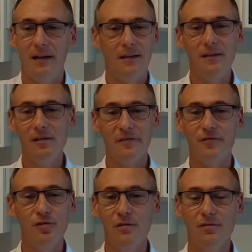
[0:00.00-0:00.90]
you have
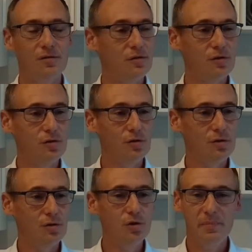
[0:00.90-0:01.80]
to
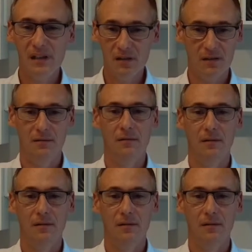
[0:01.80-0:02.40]
be good.